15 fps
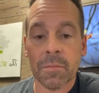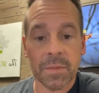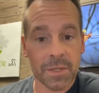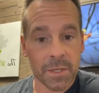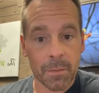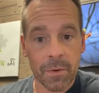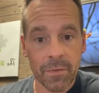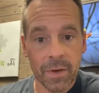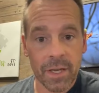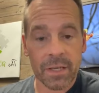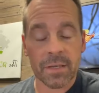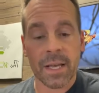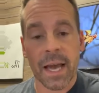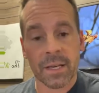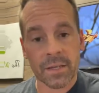Some of it
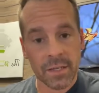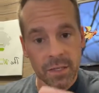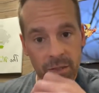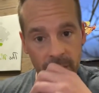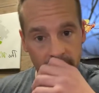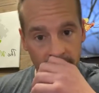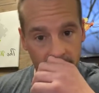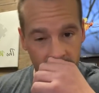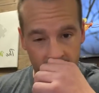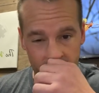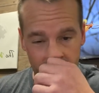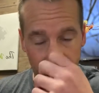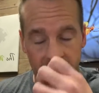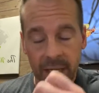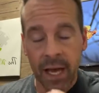is actually due to helping them
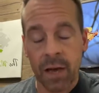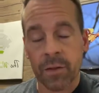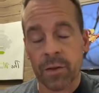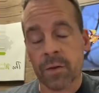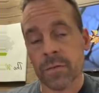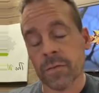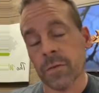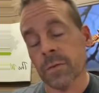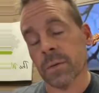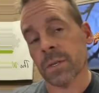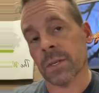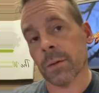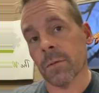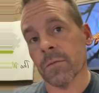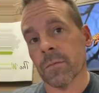break down their foods, but
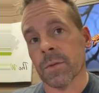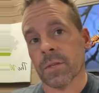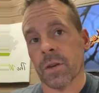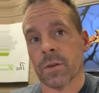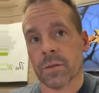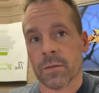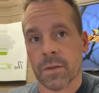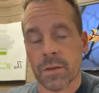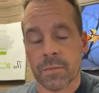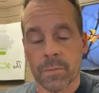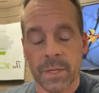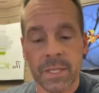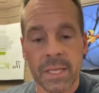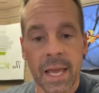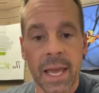some of it is also
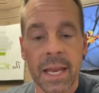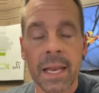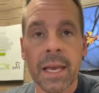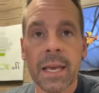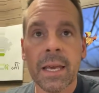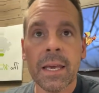betaine